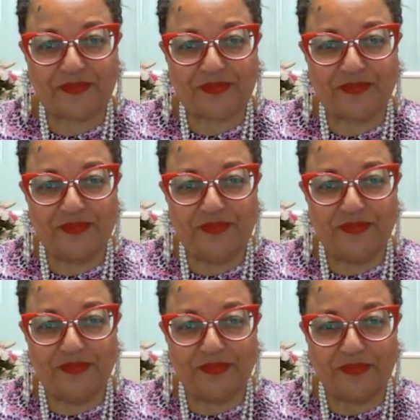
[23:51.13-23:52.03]

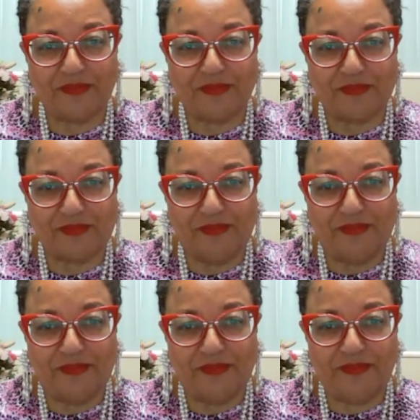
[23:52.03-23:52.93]

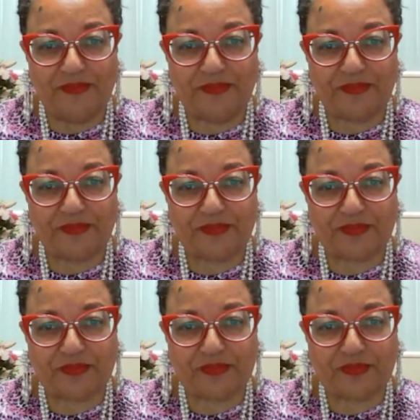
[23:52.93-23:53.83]

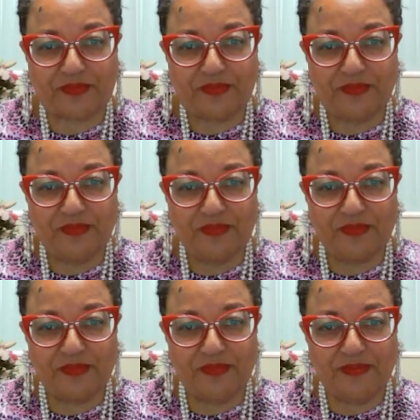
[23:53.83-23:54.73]

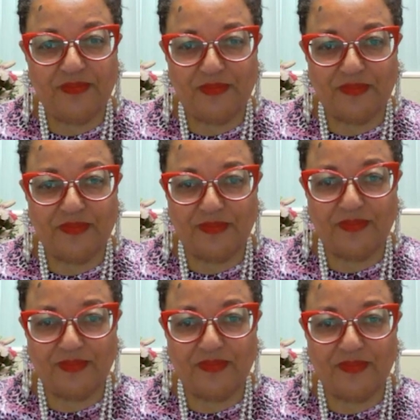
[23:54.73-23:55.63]

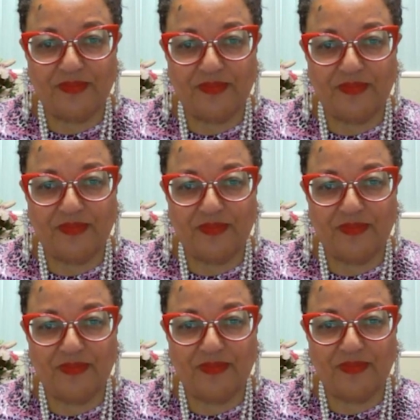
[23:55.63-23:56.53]

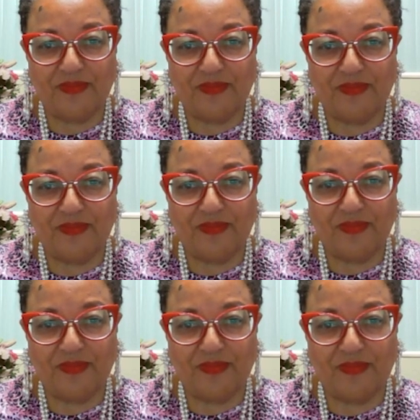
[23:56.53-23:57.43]

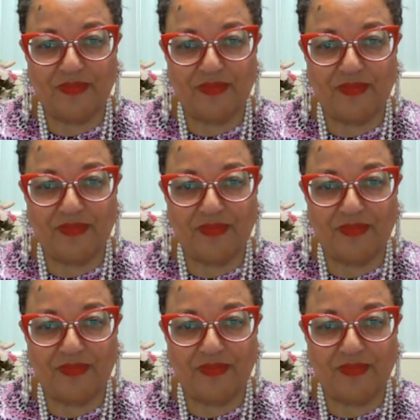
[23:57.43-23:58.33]

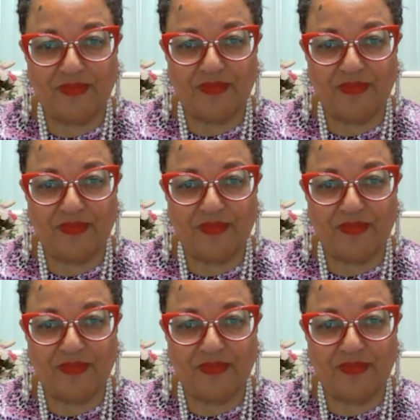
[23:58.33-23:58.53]
(not speaking)